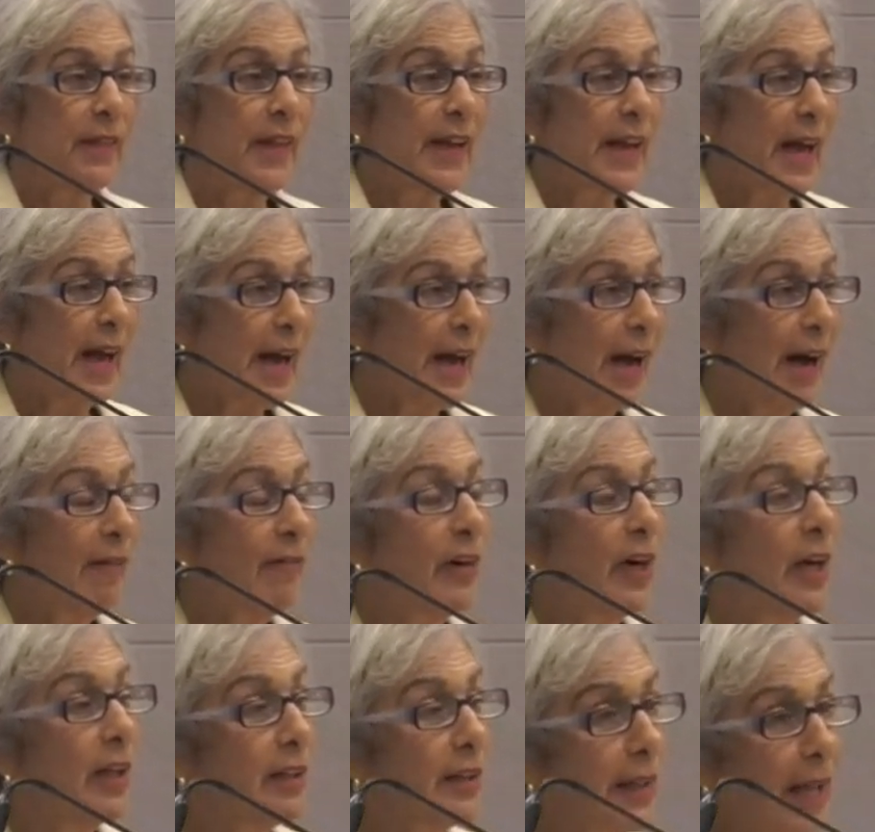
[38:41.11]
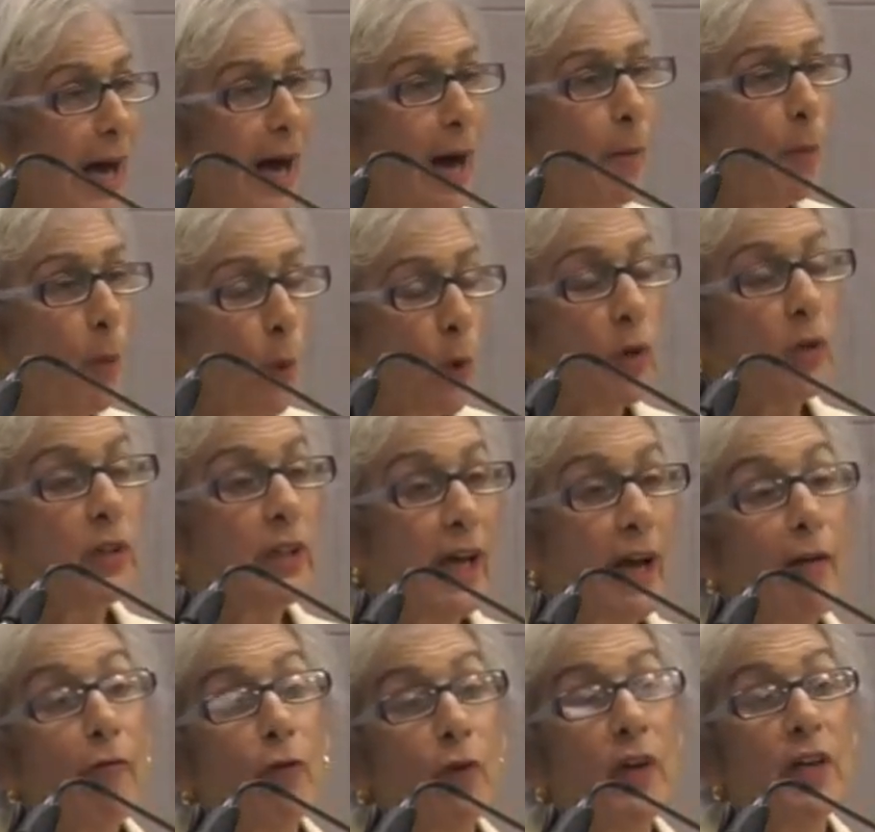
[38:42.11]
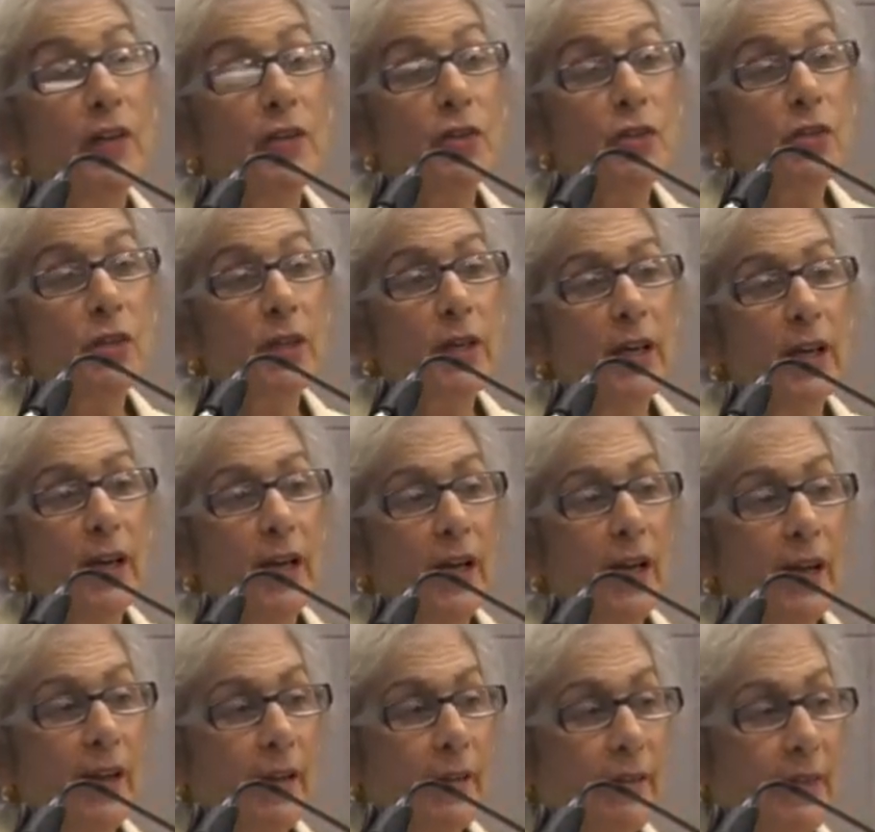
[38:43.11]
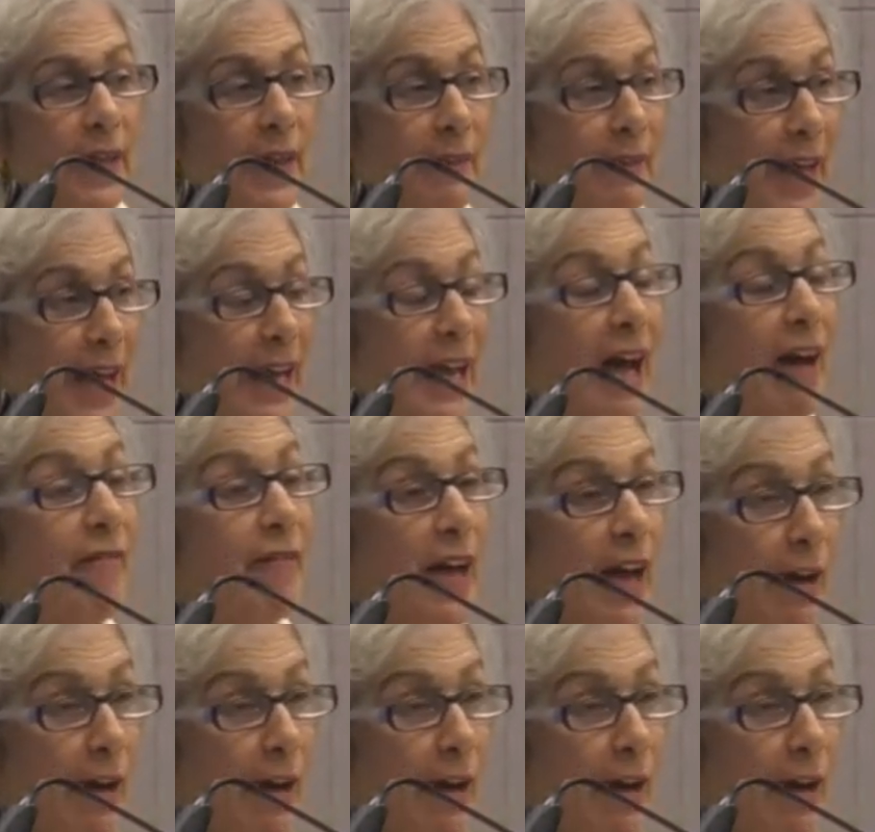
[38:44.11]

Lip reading: they have a lot more leverage than they have